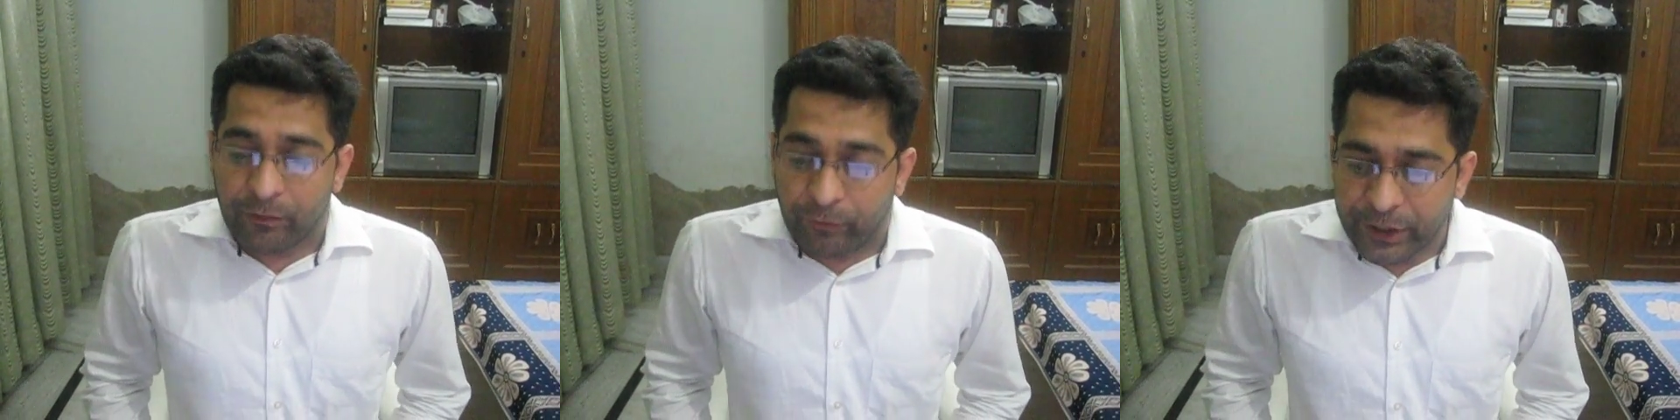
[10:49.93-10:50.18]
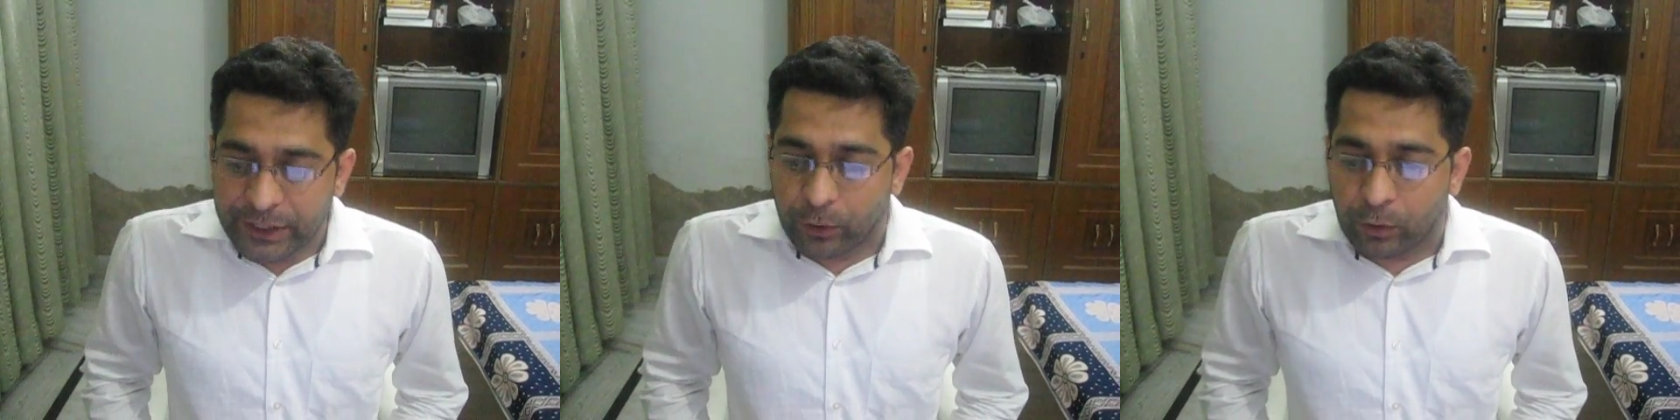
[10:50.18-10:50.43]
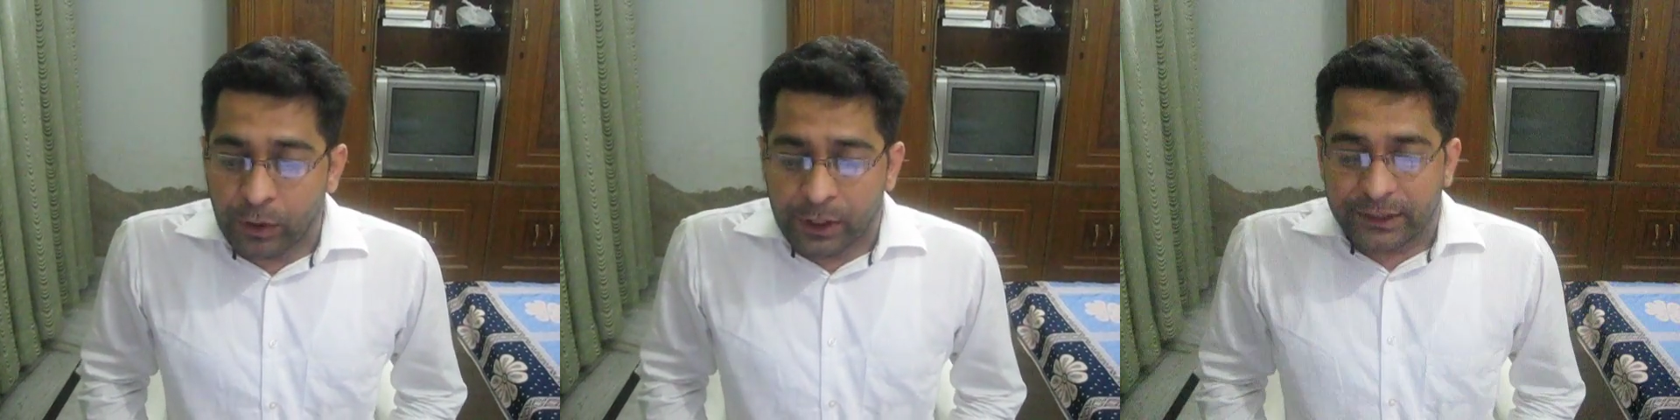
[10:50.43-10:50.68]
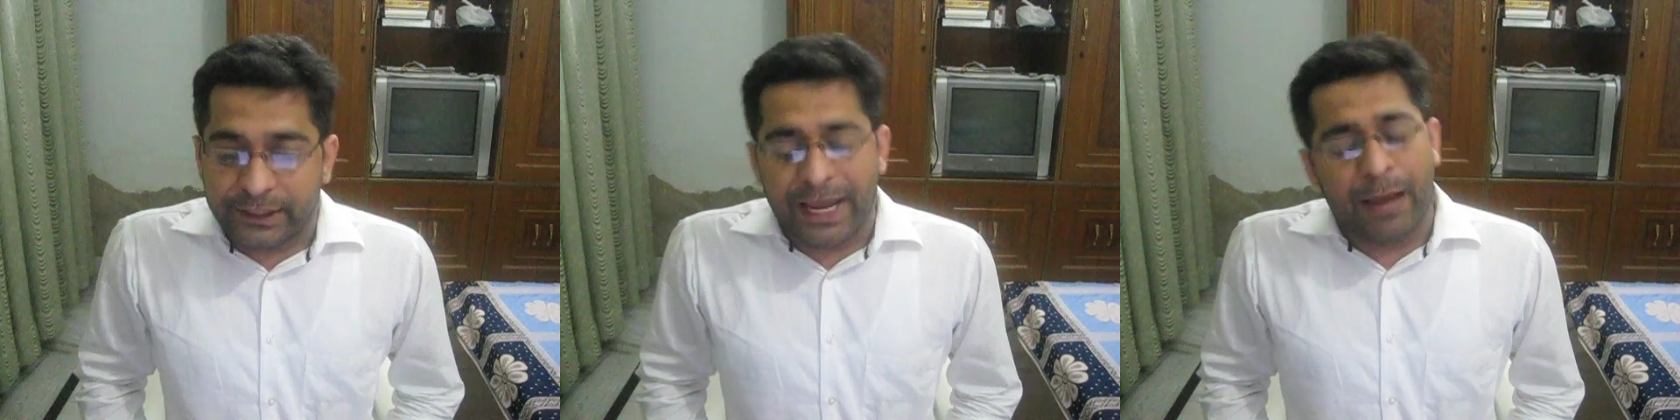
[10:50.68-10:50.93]
we know
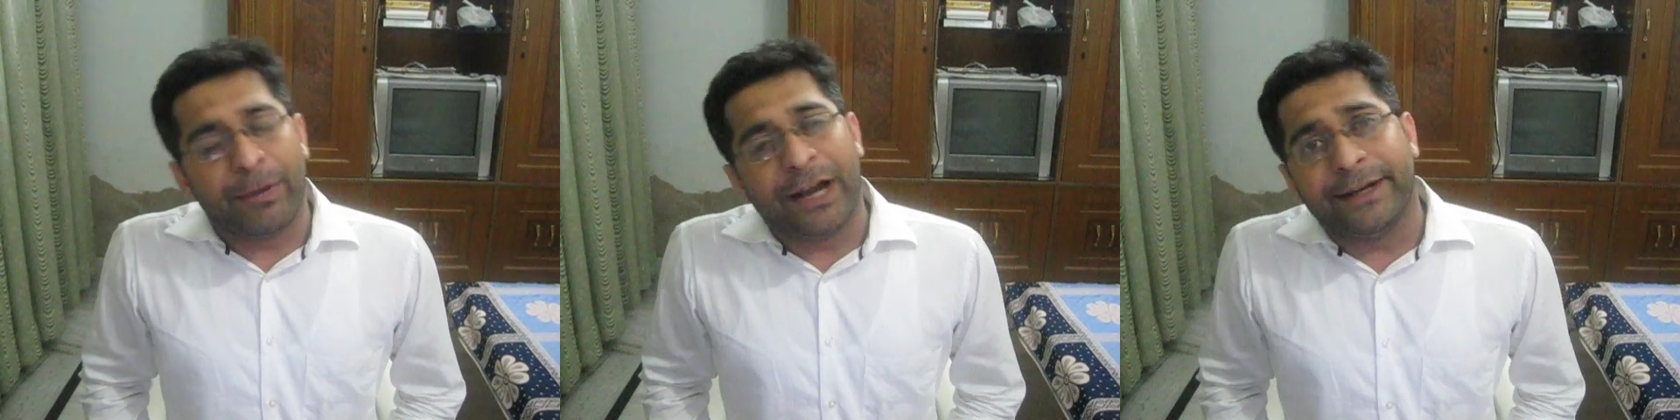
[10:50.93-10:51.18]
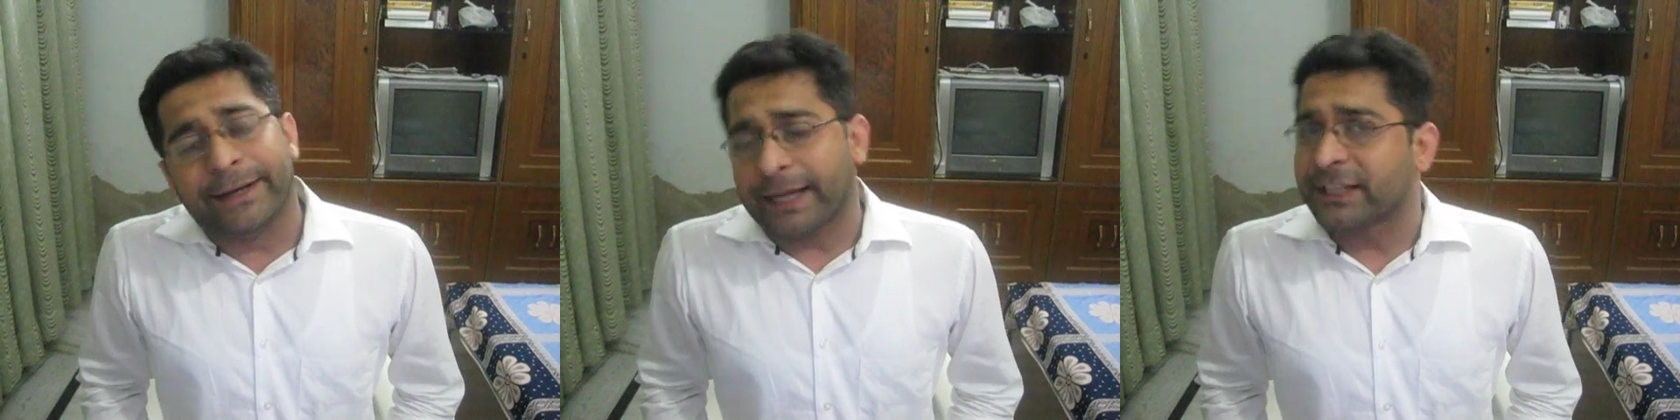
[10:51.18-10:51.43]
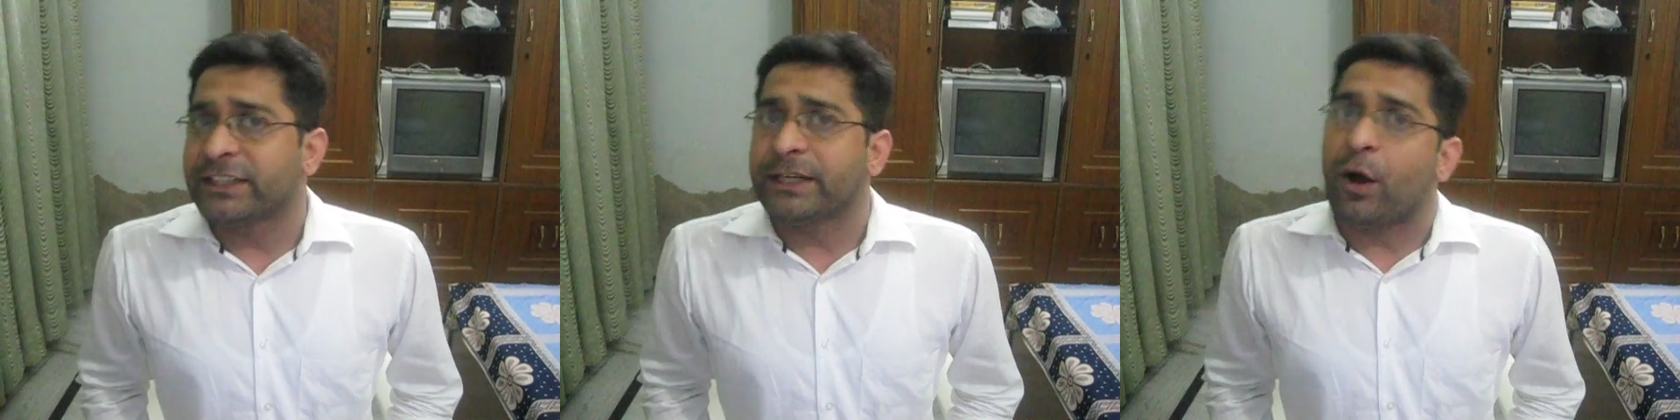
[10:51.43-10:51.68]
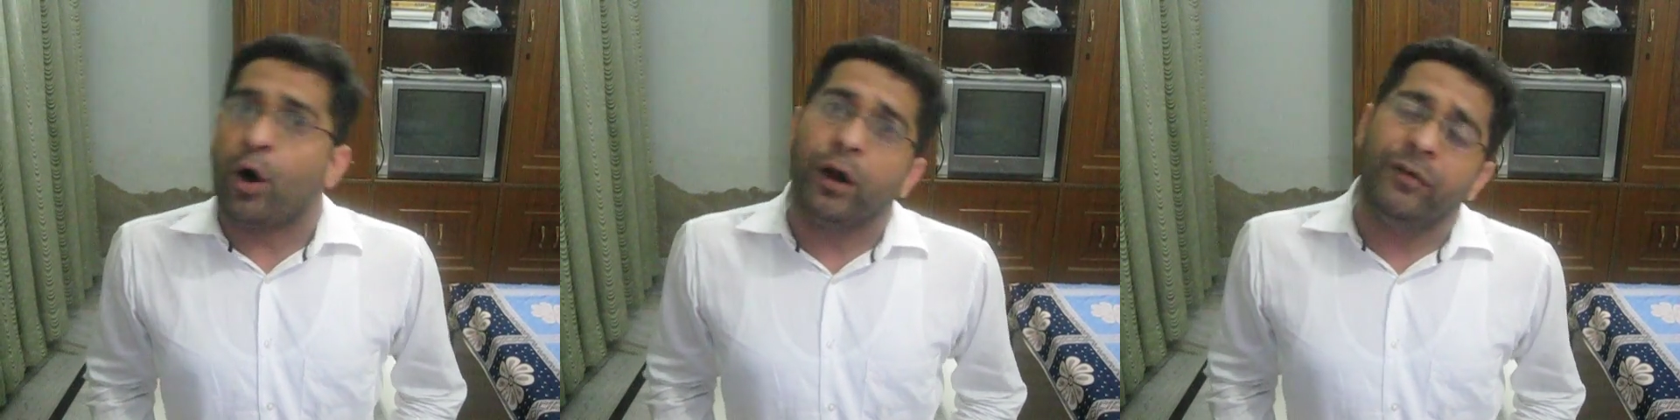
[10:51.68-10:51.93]
the ML detection
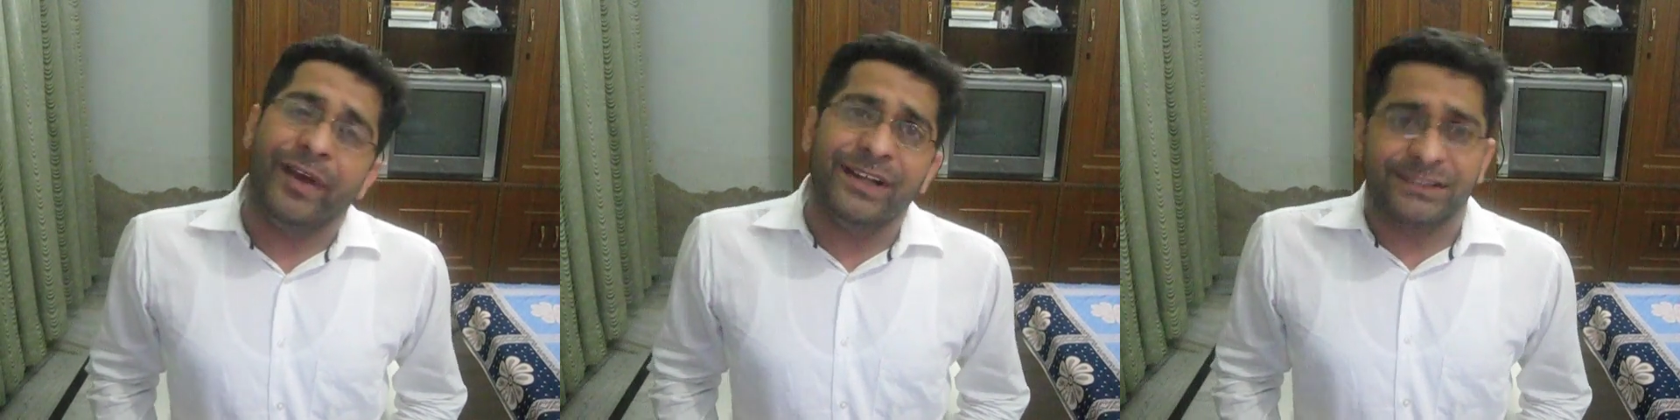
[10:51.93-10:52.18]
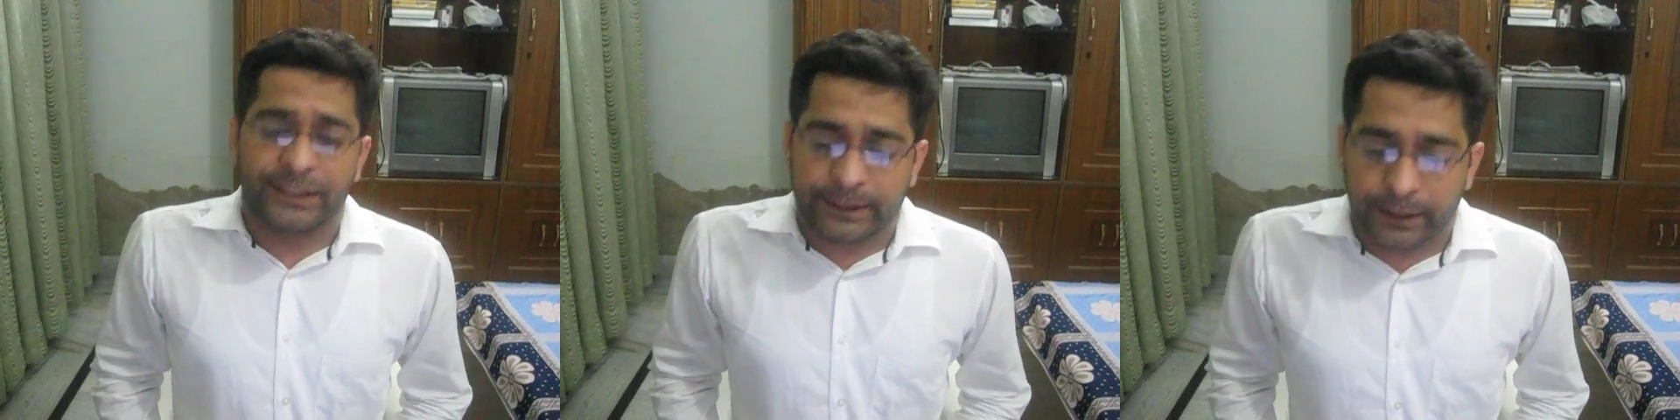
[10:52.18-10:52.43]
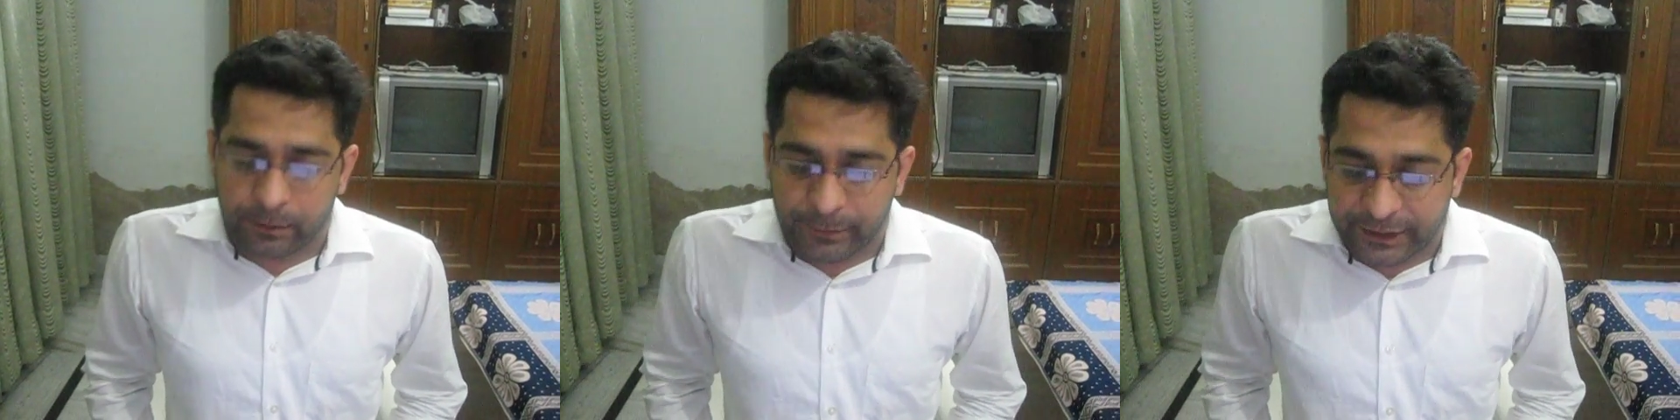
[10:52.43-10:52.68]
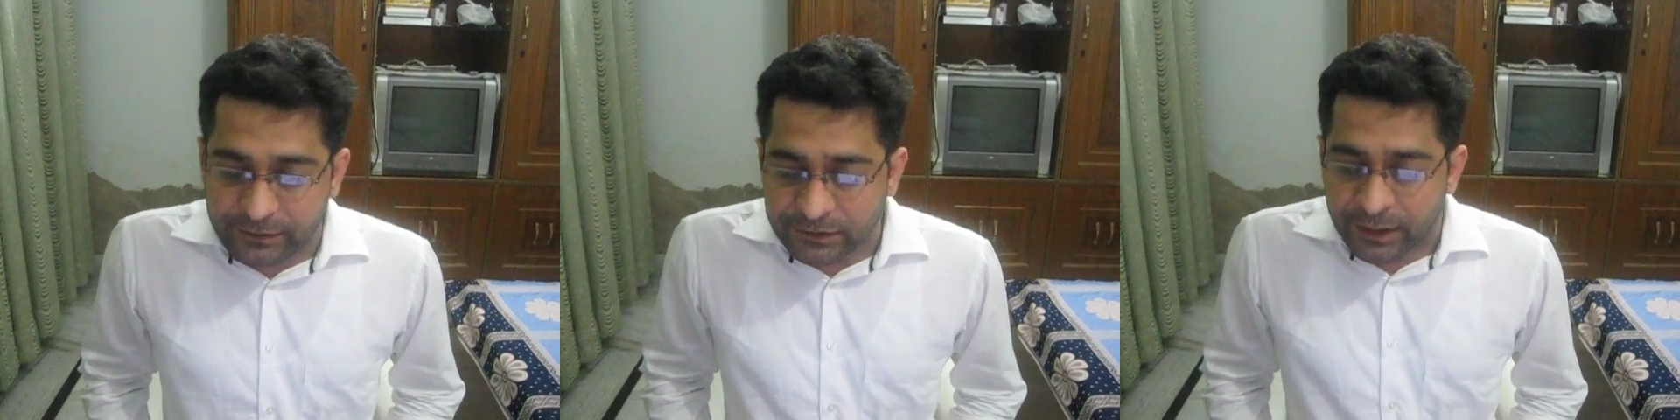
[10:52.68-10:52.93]
always
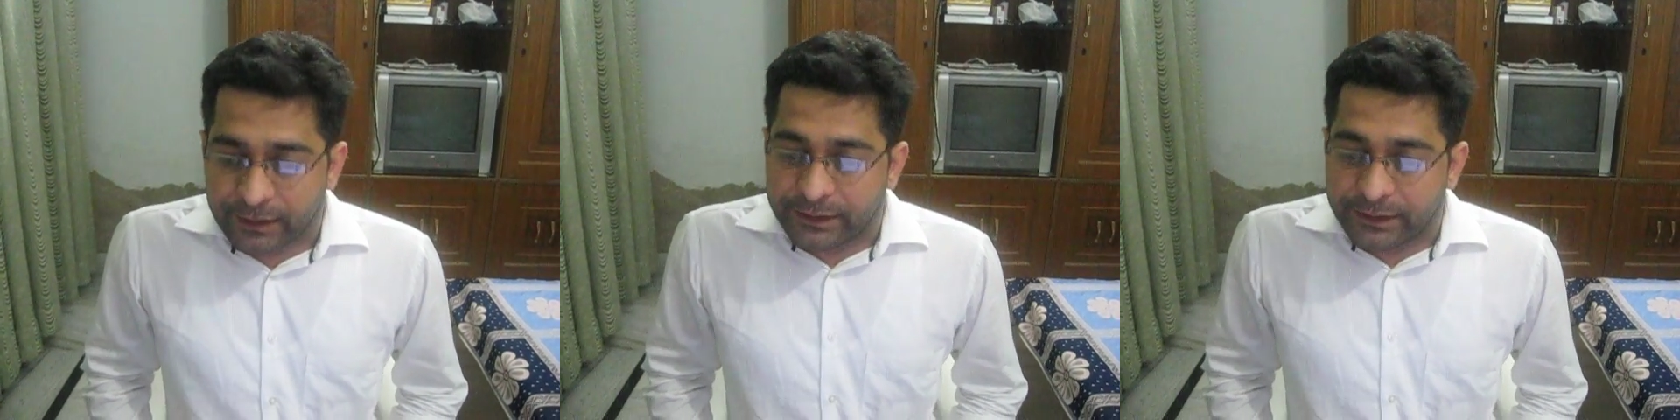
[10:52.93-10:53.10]
determines